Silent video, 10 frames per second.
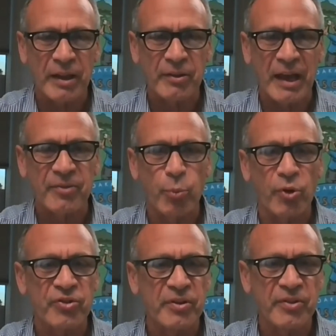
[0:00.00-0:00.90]
that last
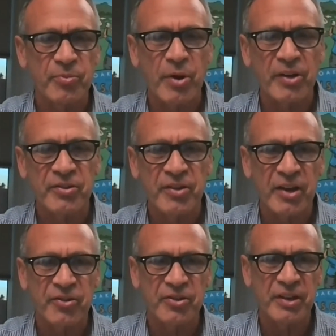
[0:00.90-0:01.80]
portion of this
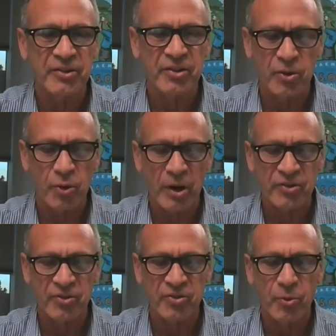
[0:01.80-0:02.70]
presentation to get to your
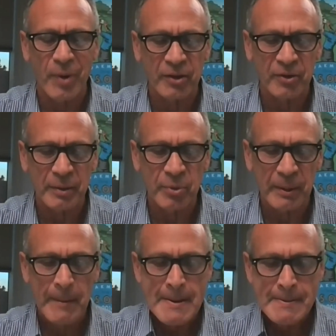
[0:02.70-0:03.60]
questions directly.
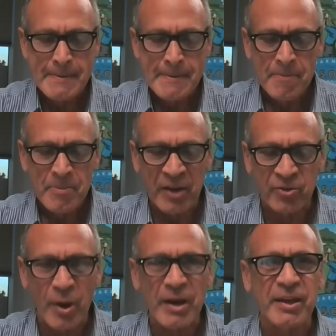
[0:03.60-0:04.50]
But
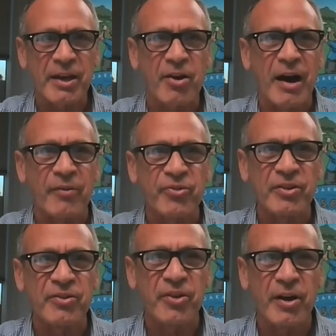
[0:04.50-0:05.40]
as a way to kick off,
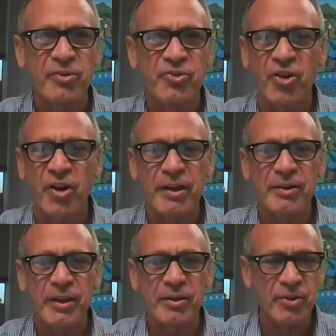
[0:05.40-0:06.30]
since John
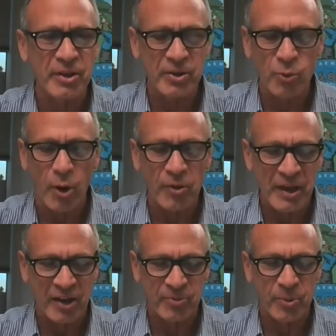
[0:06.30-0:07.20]
and Lee, you are
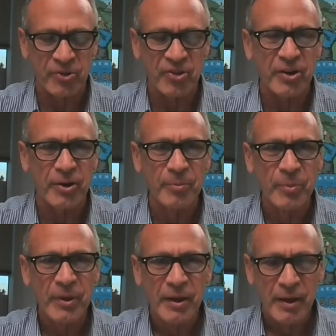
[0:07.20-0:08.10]
the experts here,
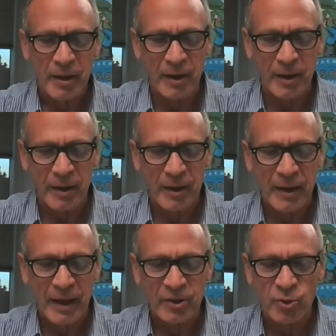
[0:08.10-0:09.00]

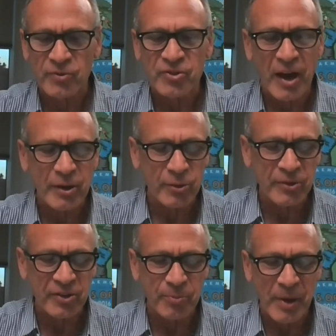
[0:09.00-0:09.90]
and you have
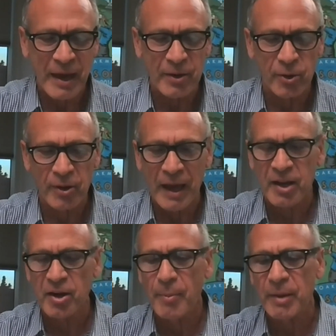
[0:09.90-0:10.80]
titled this panel
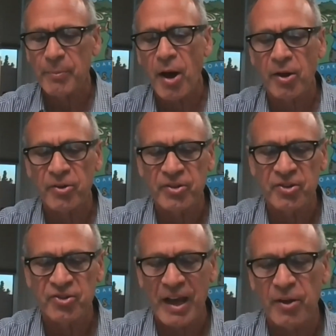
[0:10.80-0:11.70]
"Economic
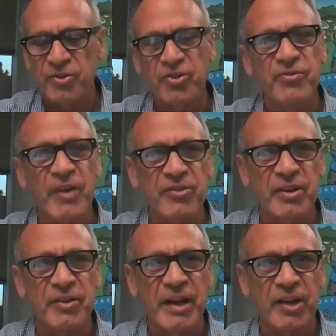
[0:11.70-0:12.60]
Policy Challenges
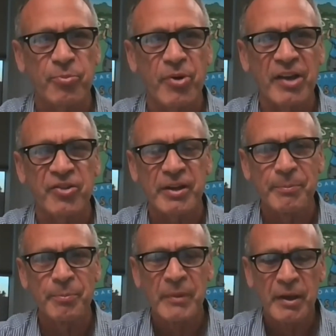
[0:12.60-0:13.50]
Facing the Next President."